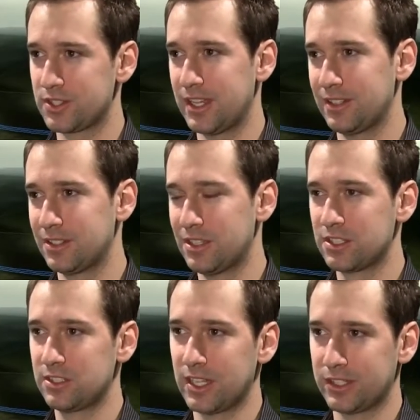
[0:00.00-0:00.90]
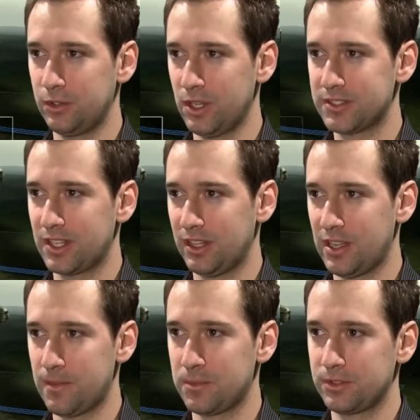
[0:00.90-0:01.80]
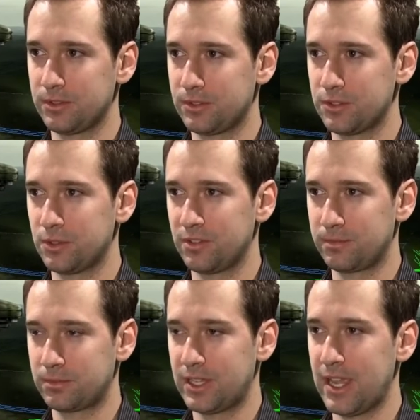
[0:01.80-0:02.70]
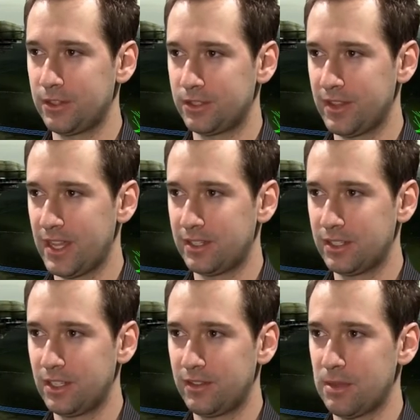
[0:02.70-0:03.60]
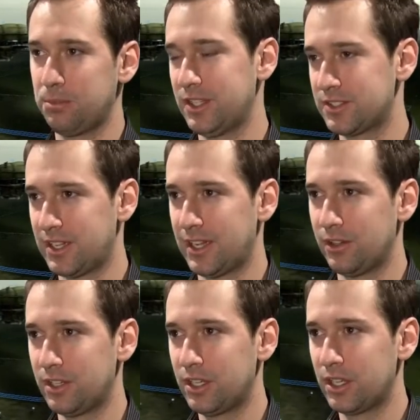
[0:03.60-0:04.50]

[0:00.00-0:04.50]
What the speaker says: they can select units that allow them to sort of cater to that play style.